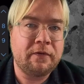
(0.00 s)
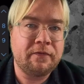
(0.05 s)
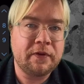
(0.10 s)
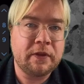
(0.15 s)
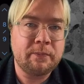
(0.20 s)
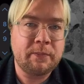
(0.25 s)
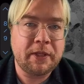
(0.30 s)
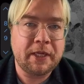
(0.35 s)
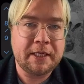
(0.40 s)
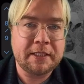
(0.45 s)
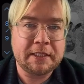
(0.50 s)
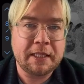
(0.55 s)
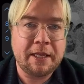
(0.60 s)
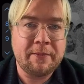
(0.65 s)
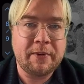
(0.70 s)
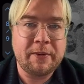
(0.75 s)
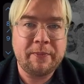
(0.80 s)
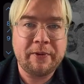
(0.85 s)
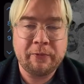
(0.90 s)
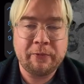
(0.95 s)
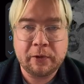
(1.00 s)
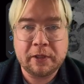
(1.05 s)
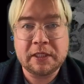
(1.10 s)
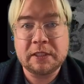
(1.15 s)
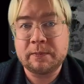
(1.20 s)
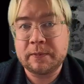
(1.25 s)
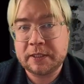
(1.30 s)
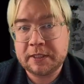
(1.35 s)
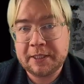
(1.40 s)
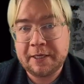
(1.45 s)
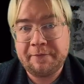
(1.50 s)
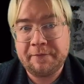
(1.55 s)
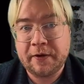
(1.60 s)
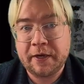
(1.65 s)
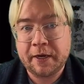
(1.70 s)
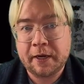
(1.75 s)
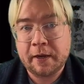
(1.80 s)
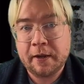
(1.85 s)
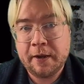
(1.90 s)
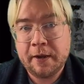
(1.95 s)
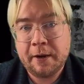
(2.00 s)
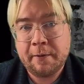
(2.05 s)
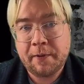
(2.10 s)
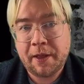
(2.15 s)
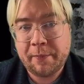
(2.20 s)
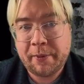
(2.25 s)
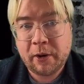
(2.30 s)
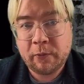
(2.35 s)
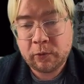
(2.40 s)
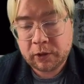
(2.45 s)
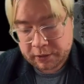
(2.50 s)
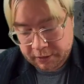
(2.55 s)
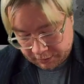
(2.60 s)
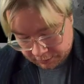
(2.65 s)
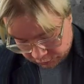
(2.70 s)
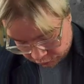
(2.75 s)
all over the place, let me be really specific about what